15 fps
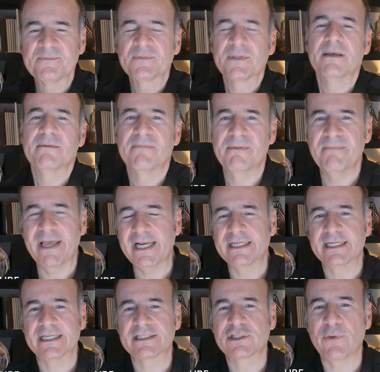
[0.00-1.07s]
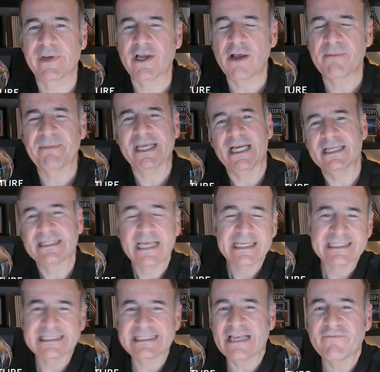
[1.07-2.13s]
mimeticness going on because
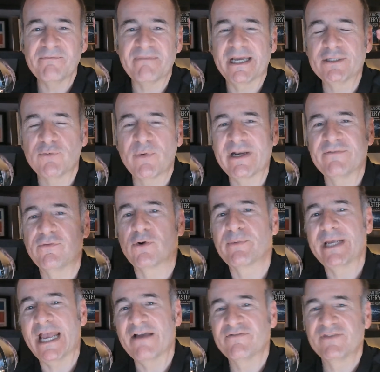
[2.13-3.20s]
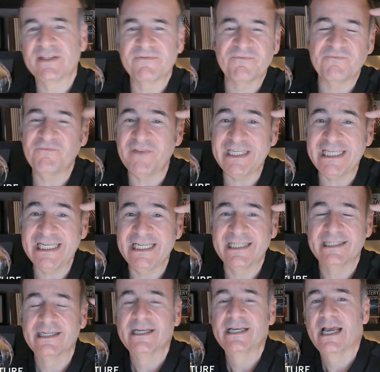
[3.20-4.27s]
7 by 24 we have the feed
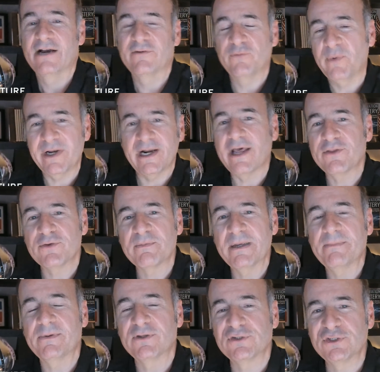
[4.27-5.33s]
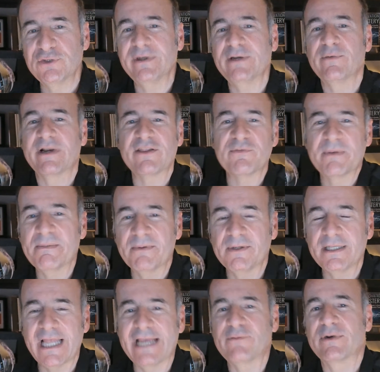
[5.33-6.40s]
of what other people are doing what other people
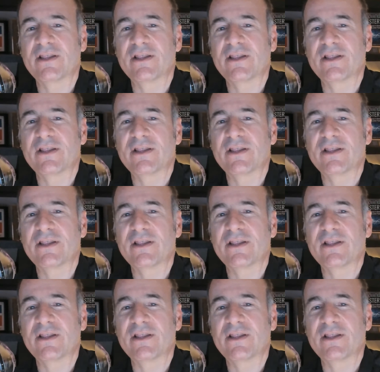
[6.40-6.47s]
like what other